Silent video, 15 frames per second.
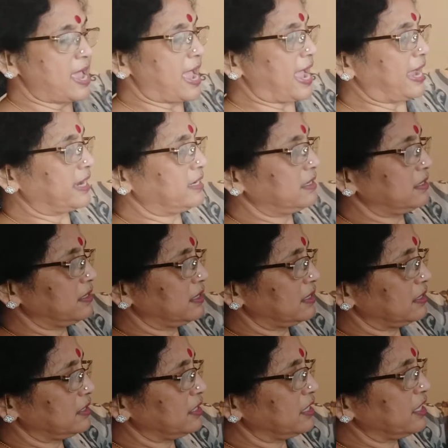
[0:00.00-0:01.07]
and
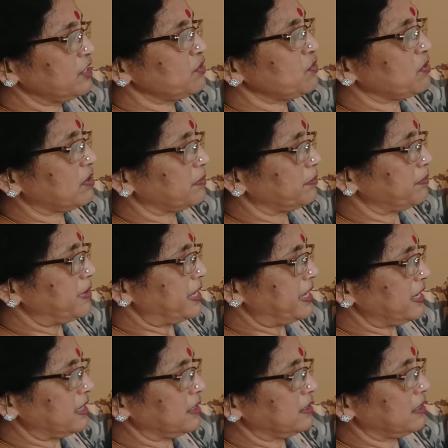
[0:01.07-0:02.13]
here you
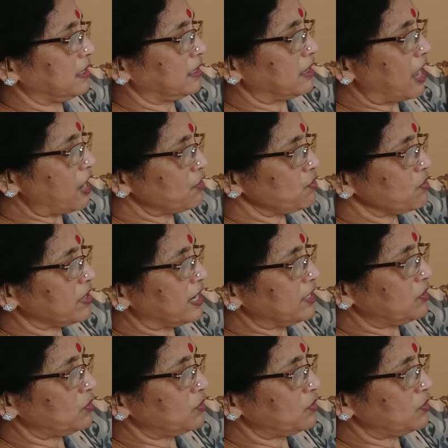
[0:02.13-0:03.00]
make, now you cut